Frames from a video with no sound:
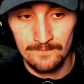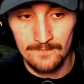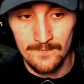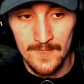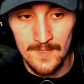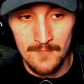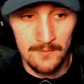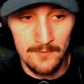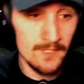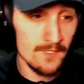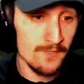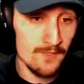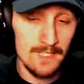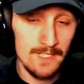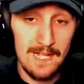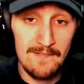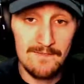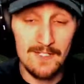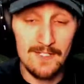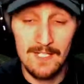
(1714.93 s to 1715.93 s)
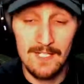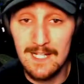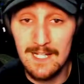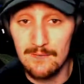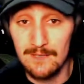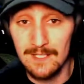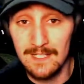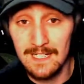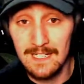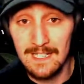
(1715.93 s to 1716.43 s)
And you don't have to like
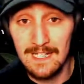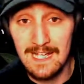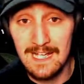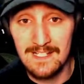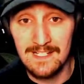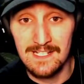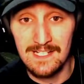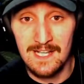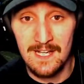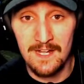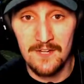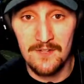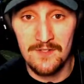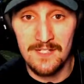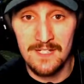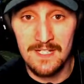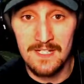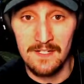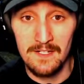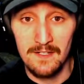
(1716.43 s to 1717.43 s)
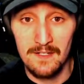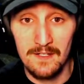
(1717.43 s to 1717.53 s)
what Nick Castellanos did.